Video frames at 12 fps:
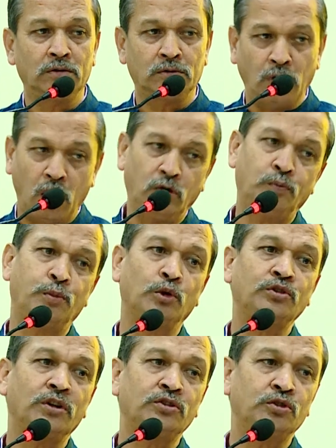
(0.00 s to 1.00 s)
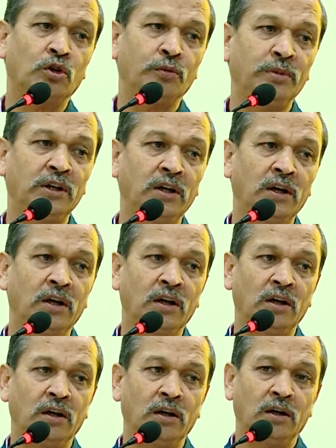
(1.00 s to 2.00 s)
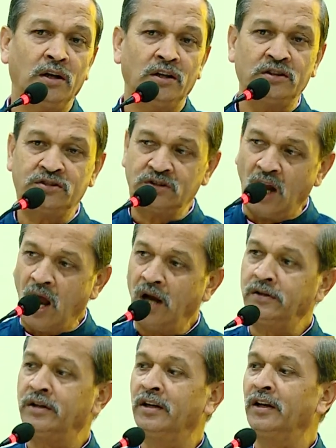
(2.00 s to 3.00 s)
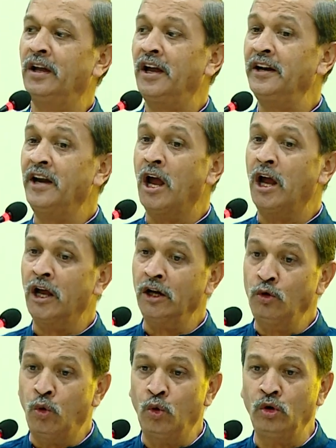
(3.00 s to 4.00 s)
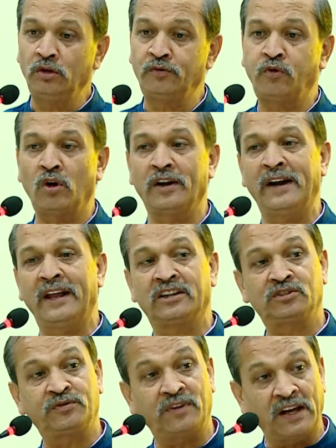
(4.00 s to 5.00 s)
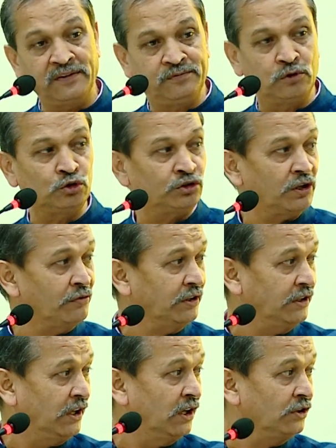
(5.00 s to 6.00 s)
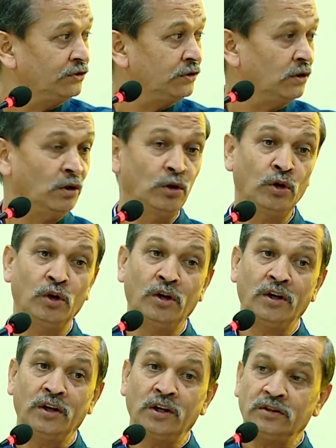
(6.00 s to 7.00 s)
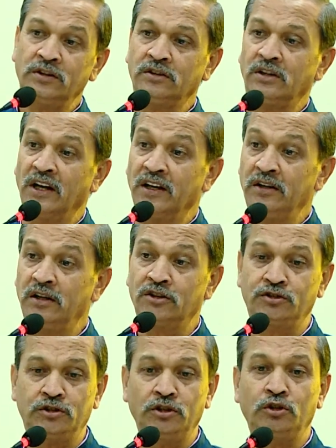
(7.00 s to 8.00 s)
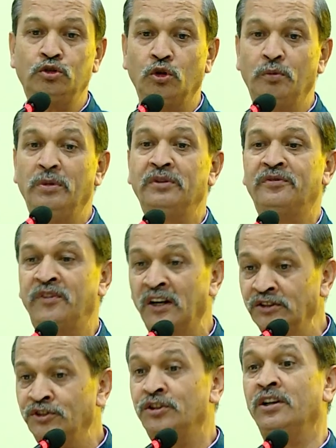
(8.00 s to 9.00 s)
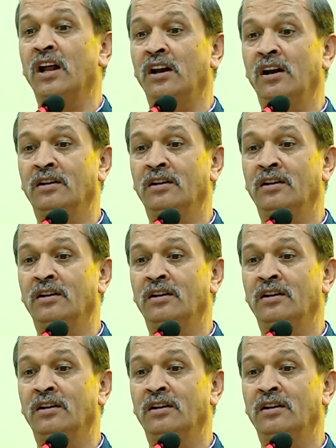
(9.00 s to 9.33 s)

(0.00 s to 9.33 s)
thought process should be start and handhold for next 5 to 7 years that the industry should be functional.